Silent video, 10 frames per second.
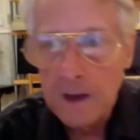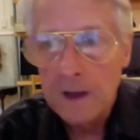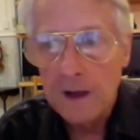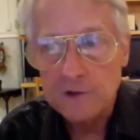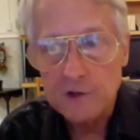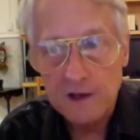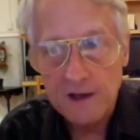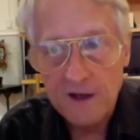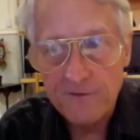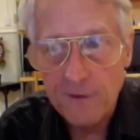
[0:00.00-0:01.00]
I'd shot a
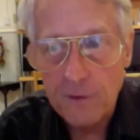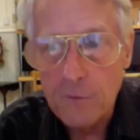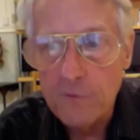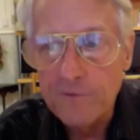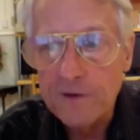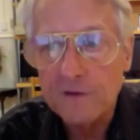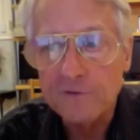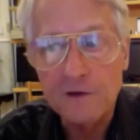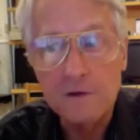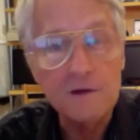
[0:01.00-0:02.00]
half-hour movie. I'd
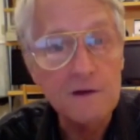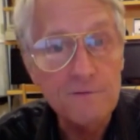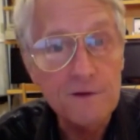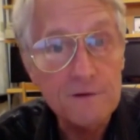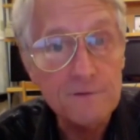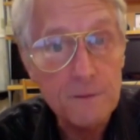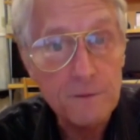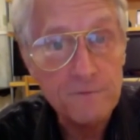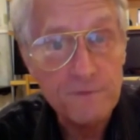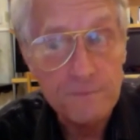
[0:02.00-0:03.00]
seen TV
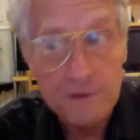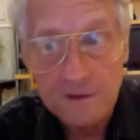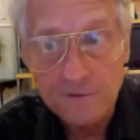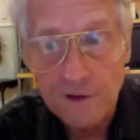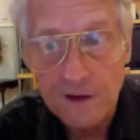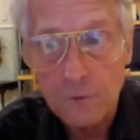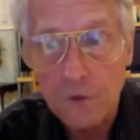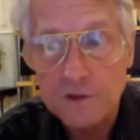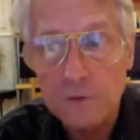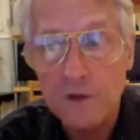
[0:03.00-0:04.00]
developing from the inside,
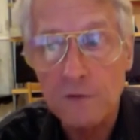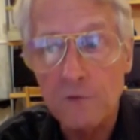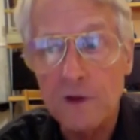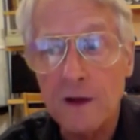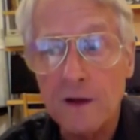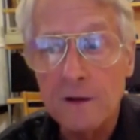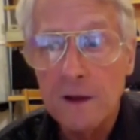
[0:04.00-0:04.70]
watching what went on